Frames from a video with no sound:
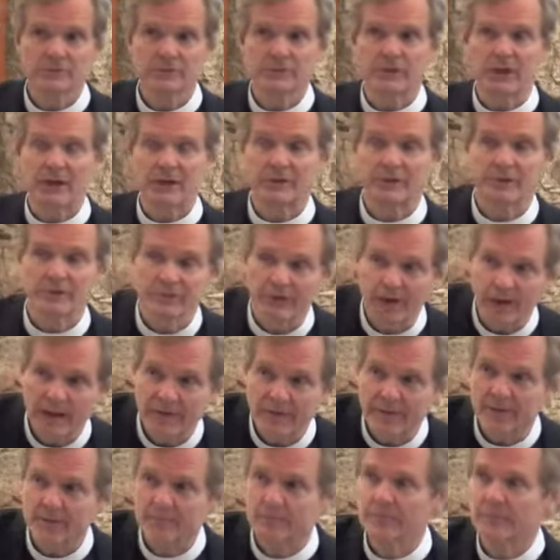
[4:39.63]
Trying to
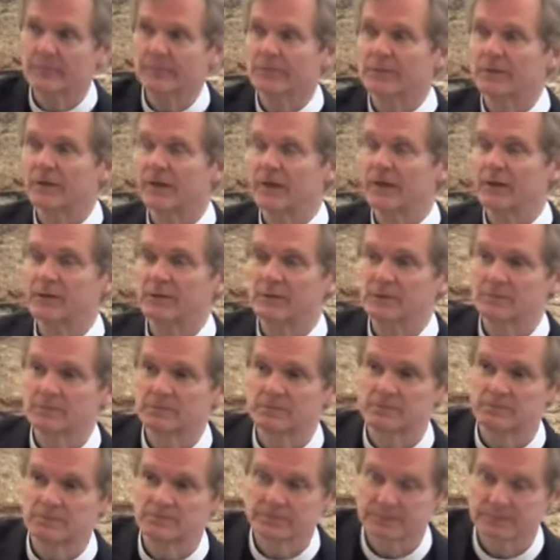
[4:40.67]
find them, trying to